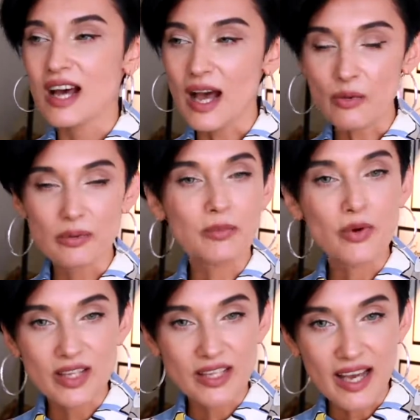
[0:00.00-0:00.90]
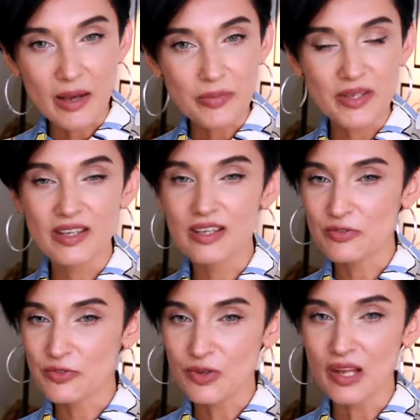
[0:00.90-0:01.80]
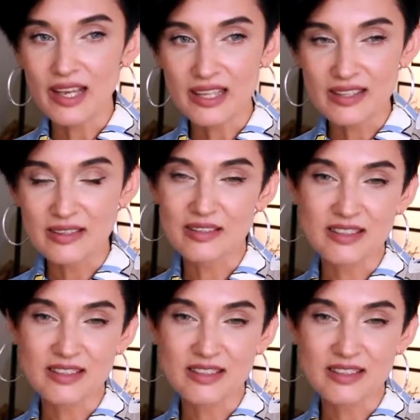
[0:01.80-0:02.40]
I will be more than happy. If you liked,